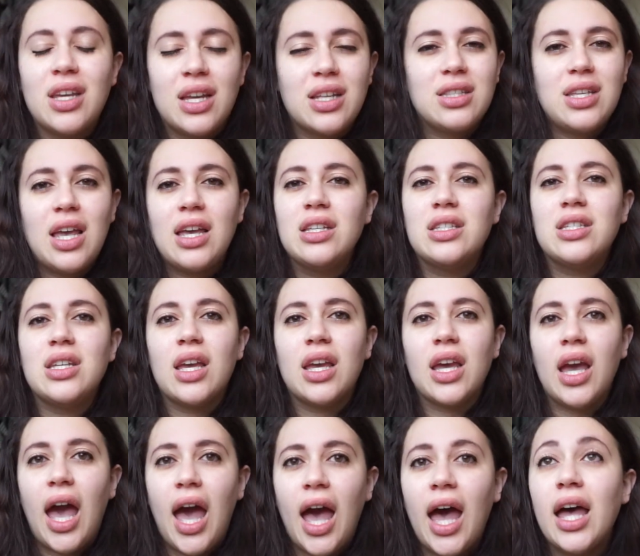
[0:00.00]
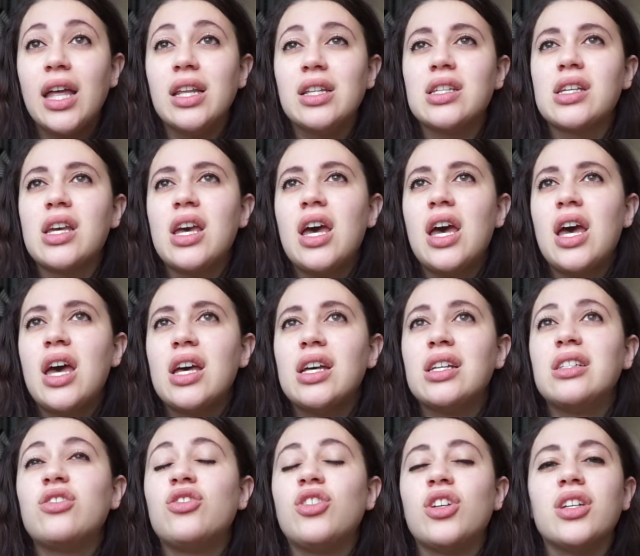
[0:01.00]
dictating and
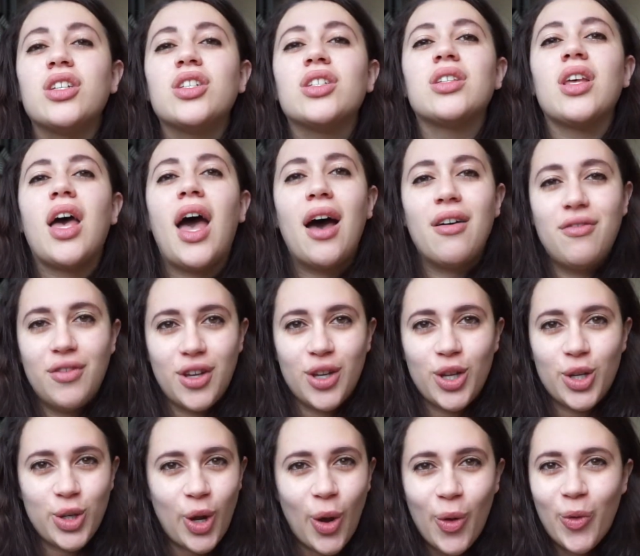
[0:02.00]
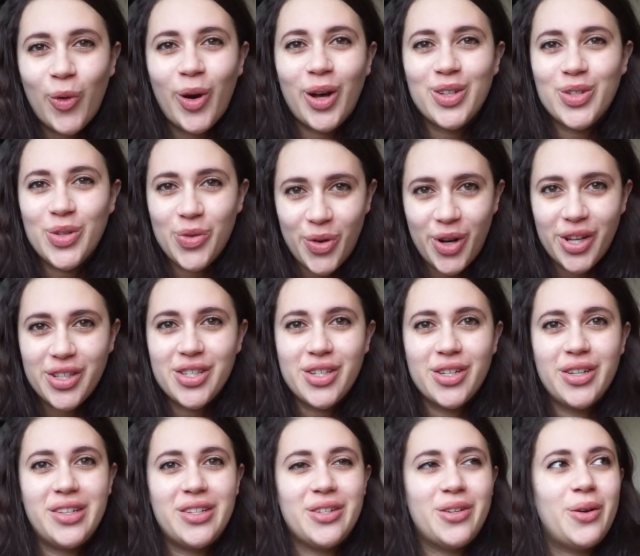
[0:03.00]
just having no one to
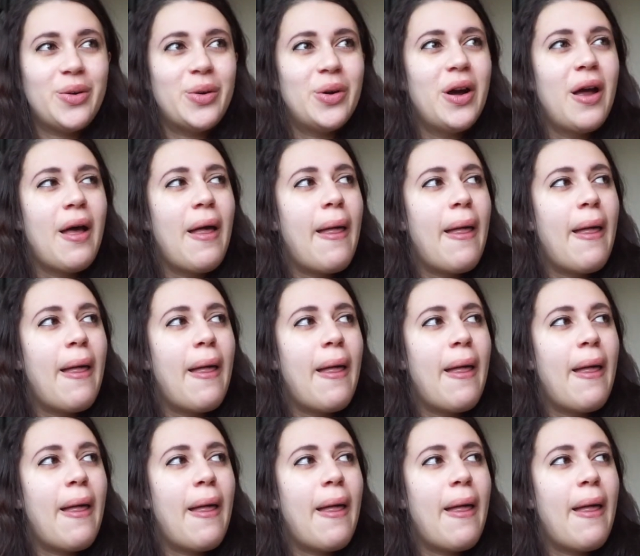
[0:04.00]
answer to.